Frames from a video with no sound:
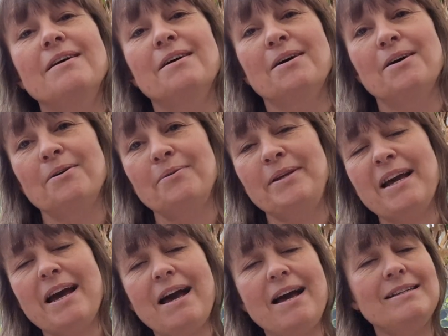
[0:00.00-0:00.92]
"Oh
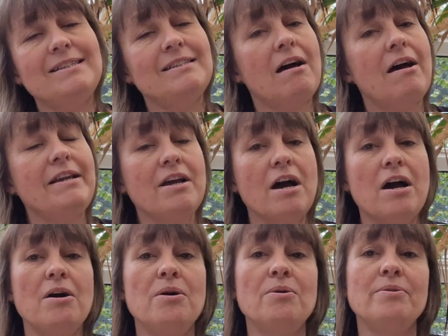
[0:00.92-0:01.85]
yes, I
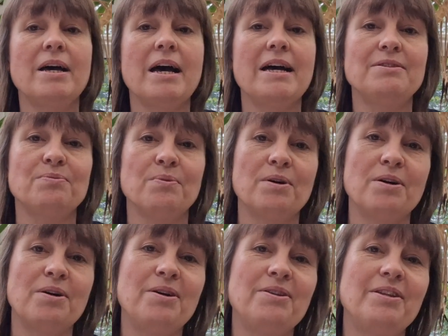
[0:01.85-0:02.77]
know that
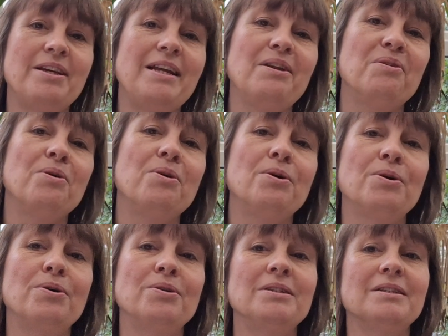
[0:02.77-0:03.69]
worthy
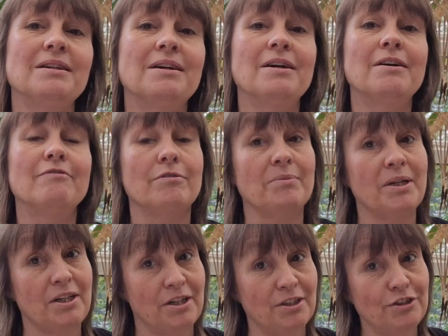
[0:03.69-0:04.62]
lord, from the
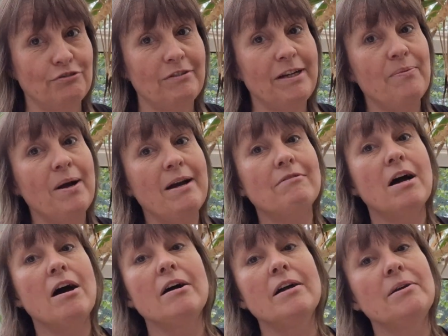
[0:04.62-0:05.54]
country where
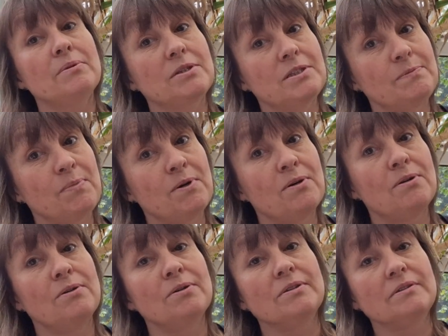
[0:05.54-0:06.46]
I was
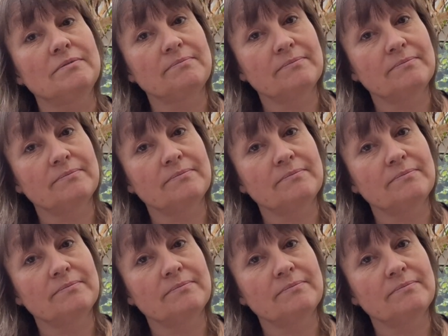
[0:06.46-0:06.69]
born."